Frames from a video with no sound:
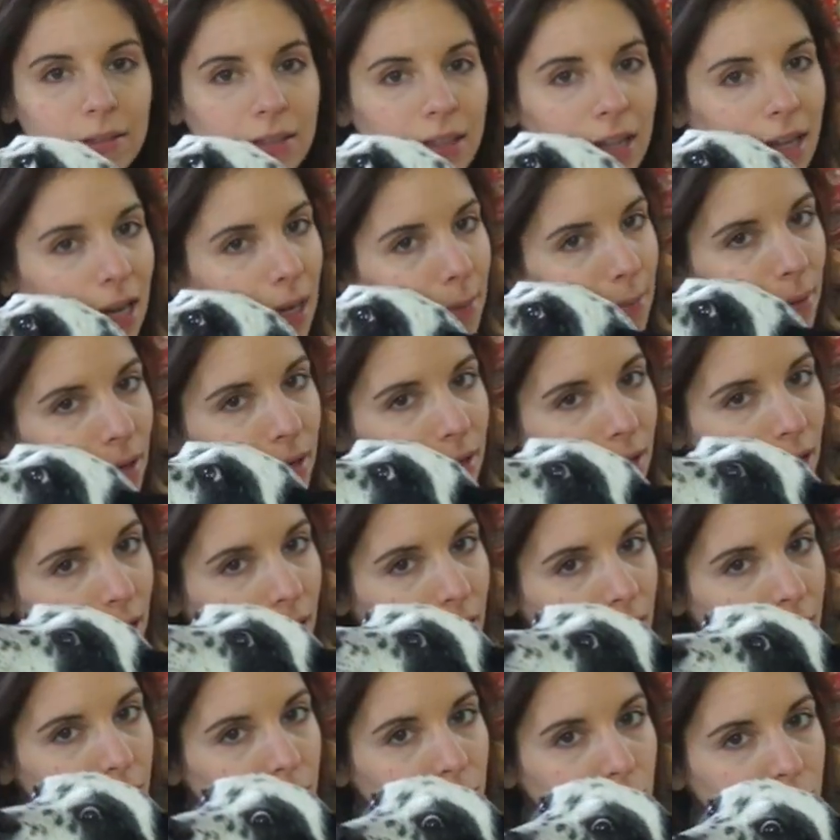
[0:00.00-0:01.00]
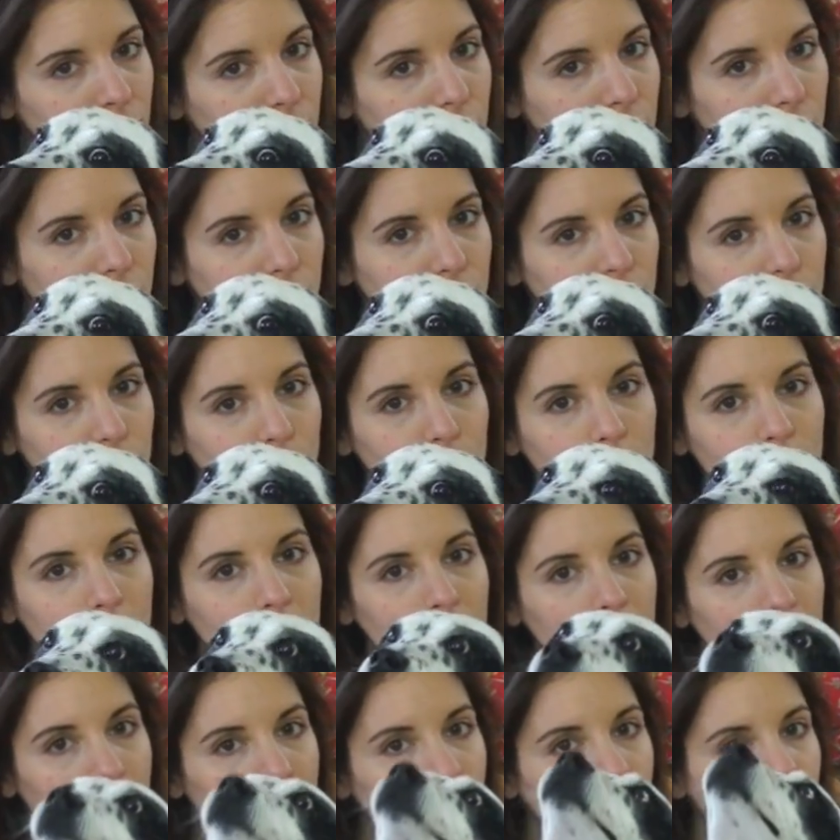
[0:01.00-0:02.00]
Say hi, Panda.
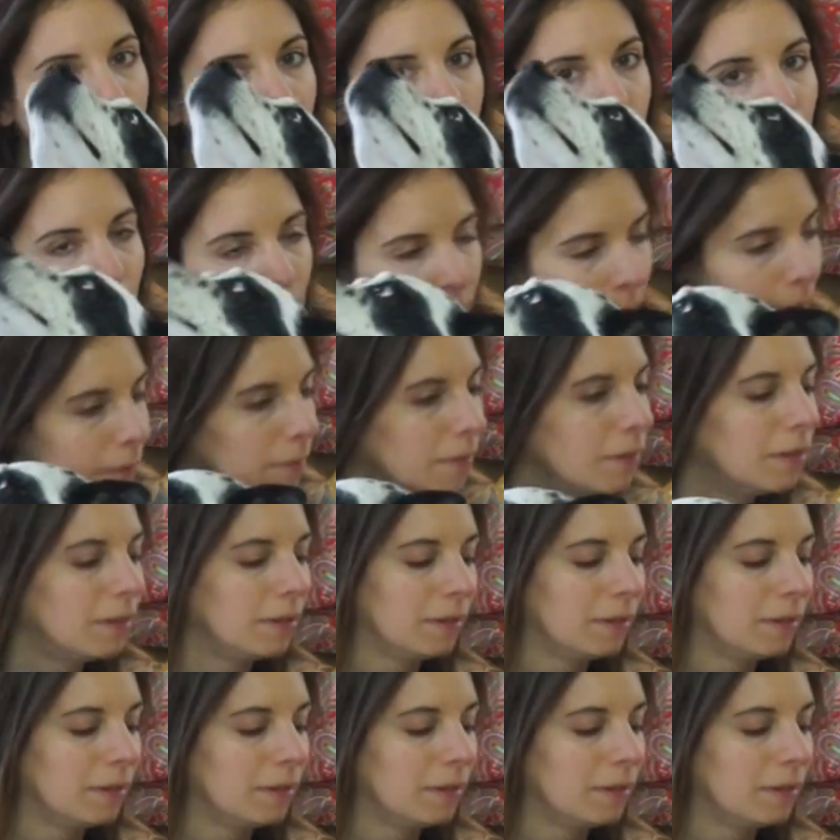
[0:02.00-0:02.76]
Hello.